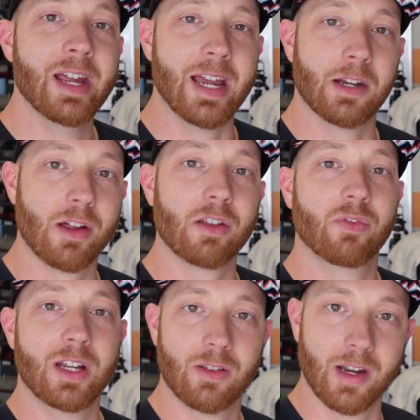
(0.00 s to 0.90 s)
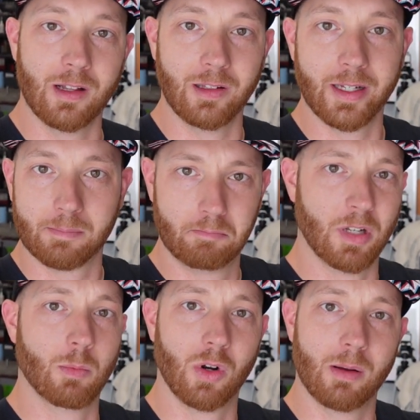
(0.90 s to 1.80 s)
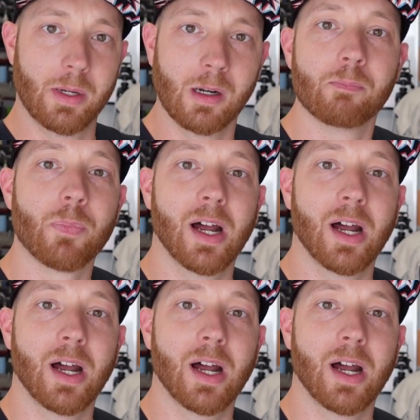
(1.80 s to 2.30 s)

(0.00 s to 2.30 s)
in another video that I'll link somewhere up here.